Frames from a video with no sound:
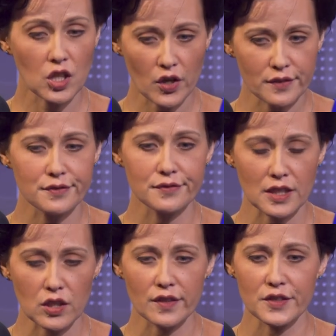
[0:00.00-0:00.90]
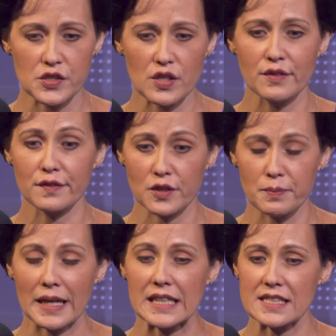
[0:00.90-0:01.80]
a lot of conservative
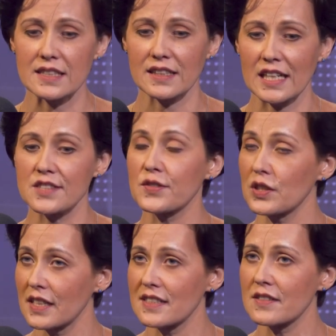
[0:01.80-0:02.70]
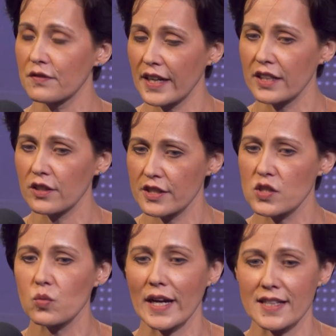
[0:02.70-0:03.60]
filmmakers in the last few years, and Finding
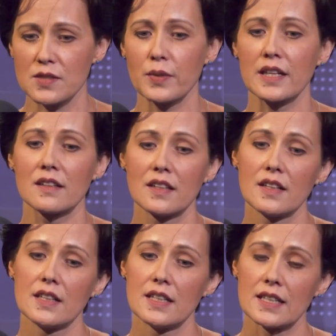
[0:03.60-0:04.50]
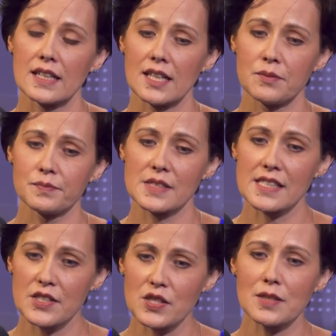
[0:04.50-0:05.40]
Courage has been
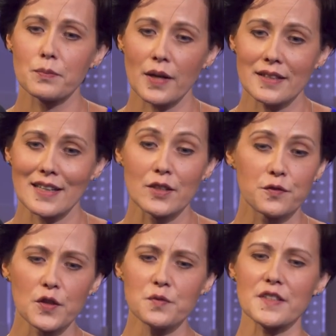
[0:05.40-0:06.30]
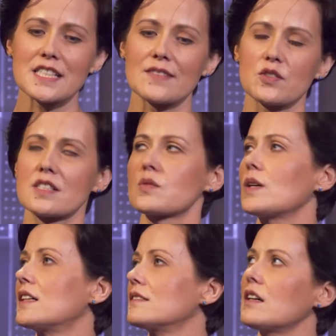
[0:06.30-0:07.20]
censored. And film festivals as
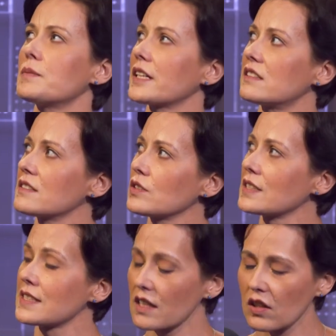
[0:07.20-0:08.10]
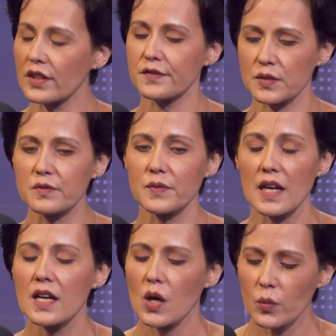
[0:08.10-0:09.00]
well. Oh my gosh, goodness, a lot of film.
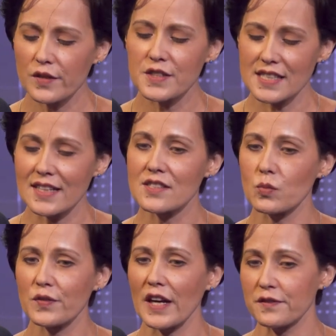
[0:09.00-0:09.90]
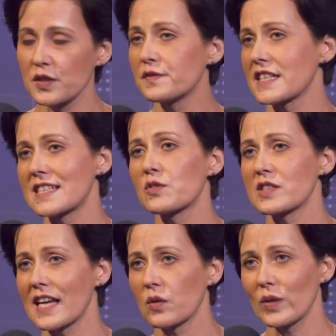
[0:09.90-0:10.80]
We've had film festivals
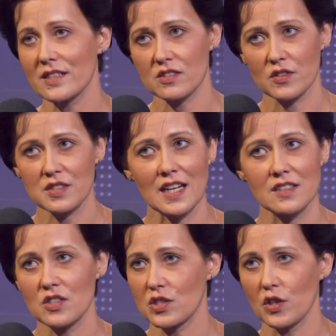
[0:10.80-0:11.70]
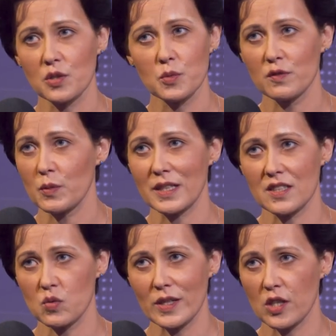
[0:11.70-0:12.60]
saying we are so scared to show your movie
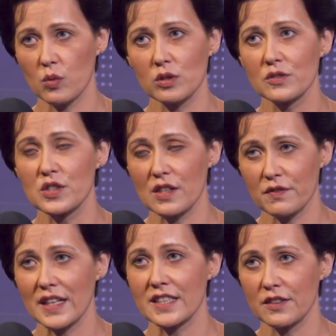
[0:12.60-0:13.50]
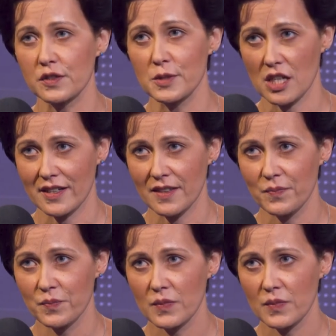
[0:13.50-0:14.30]
because we know we'll lose our funding from China.